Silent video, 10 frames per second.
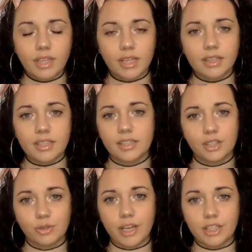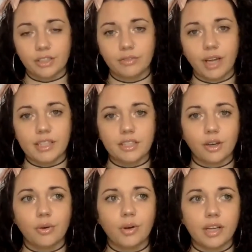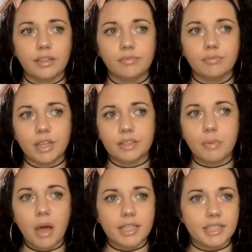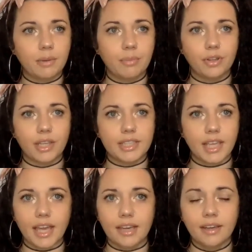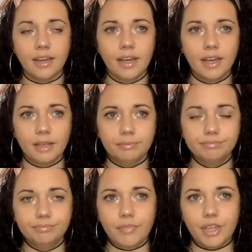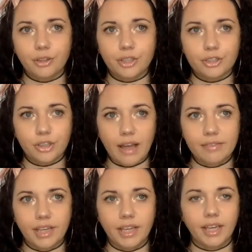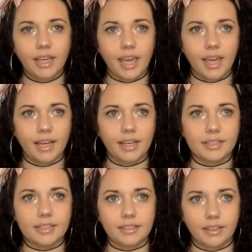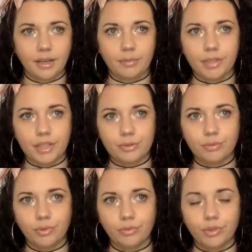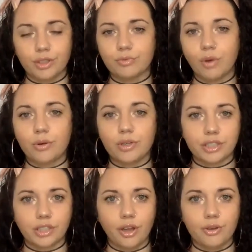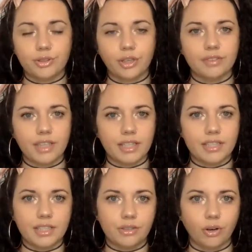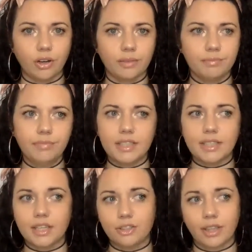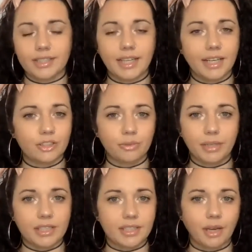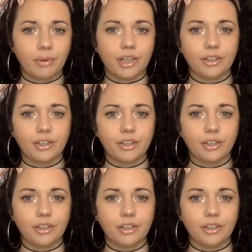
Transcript: in this situation, right? So a small example, let's say, you know, you're driving and this road is closed, so you have to take a detour. It takes you like 10 extra minutes to get where you're